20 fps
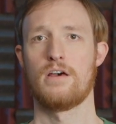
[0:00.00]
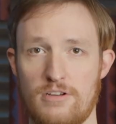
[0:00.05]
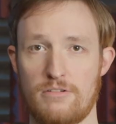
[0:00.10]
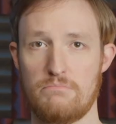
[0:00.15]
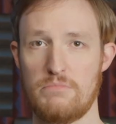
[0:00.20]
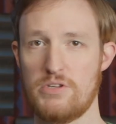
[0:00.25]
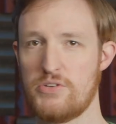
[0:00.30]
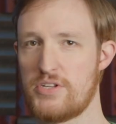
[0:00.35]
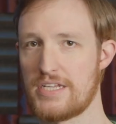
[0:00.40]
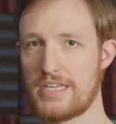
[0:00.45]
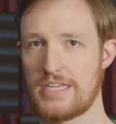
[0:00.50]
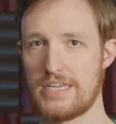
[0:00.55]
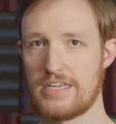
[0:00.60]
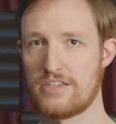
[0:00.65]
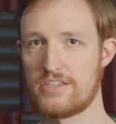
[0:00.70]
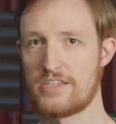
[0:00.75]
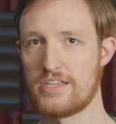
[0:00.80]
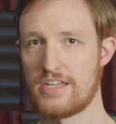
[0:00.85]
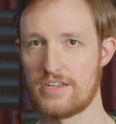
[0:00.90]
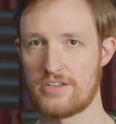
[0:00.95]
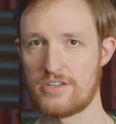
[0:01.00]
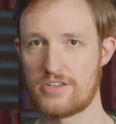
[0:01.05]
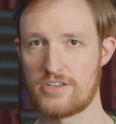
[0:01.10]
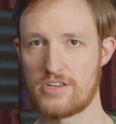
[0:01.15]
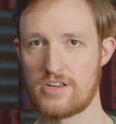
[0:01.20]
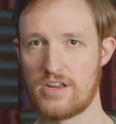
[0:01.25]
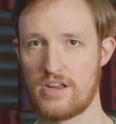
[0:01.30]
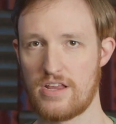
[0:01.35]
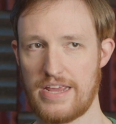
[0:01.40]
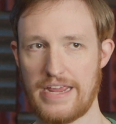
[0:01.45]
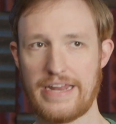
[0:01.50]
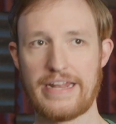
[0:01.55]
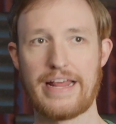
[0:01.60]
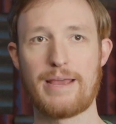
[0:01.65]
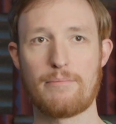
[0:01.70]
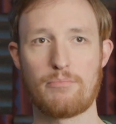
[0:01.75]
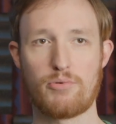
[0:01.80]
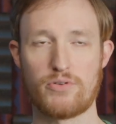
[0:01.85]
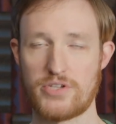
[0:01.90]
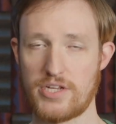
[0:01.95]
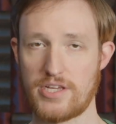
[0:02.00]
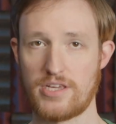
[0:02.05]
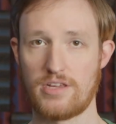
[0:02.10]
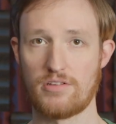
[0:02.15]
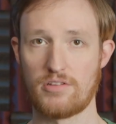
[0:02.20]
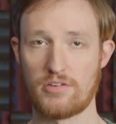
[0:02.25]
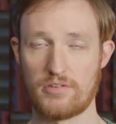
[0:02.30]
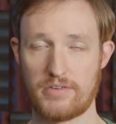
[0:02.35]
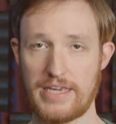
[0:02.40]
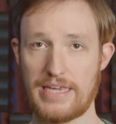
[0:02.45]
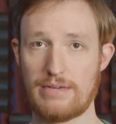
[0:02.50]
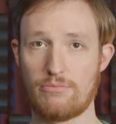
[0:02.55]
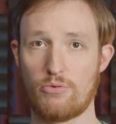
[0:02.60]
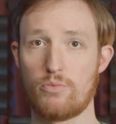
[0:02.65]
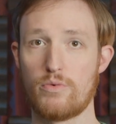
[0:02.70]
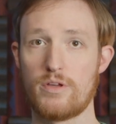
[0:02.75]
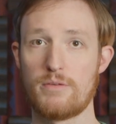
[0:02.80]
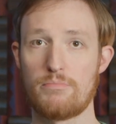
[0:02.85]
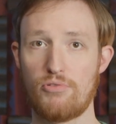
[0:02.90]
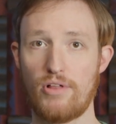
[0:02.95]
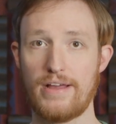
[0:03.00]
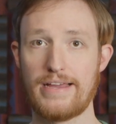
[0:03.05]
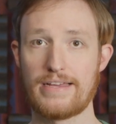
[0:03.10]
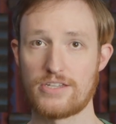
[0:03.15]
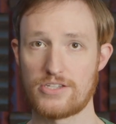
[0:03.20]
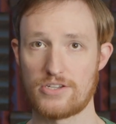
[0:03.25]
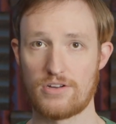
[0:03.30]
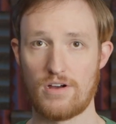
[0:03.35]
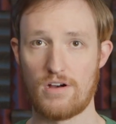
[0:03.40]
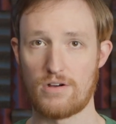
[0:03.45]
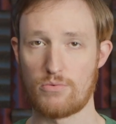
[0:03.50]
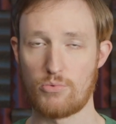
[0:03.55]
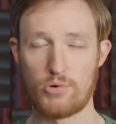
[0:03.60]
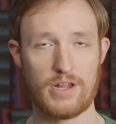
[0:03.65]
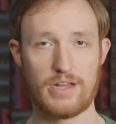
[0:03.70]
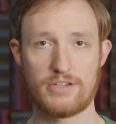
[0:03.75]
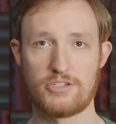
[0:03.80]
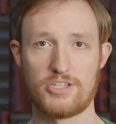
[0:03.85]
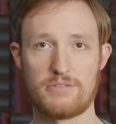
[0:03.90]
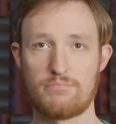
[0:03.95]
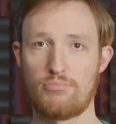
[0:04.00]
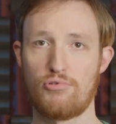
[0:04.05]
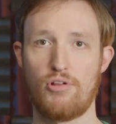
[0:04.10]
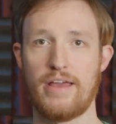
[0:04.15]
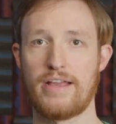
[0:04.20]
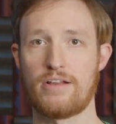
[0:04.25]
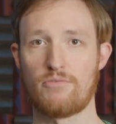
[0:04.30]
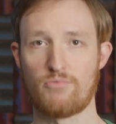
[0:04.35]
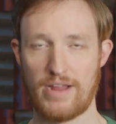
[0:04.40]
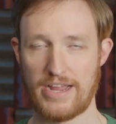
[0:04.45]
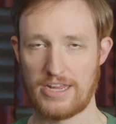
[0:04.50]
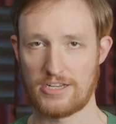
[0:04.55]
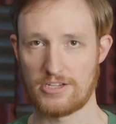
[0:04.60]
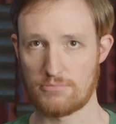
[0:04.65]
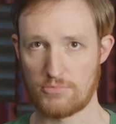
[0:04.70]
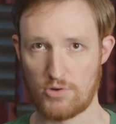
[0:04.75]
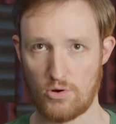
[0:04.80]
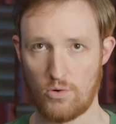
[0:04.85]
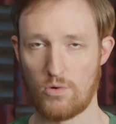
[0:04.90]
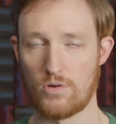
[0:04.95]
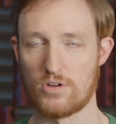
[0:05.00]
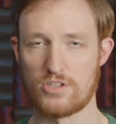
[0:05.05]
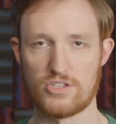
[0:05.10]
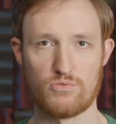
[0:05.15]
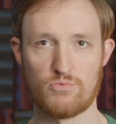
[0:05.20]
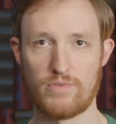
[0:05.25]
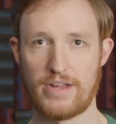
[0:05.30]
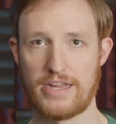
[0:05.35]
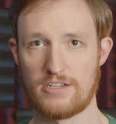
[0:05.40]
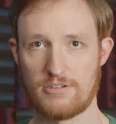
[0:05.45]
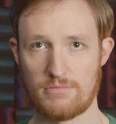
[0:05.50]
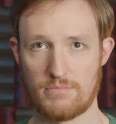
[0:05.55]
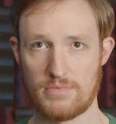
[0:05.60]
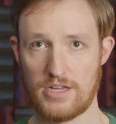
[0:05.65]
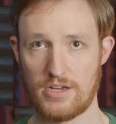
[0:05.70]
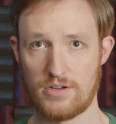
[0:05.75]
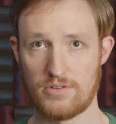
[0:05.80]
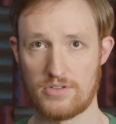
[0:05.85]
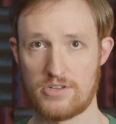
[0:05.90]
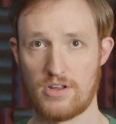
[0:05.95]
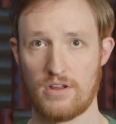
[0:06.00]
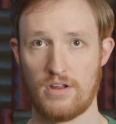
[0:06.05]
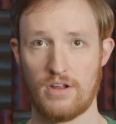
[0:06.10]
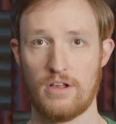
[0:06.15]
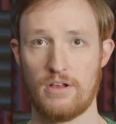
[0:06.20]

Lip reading: Music exists in a particular key. When we play a song, we're not just playing random chords or random notes.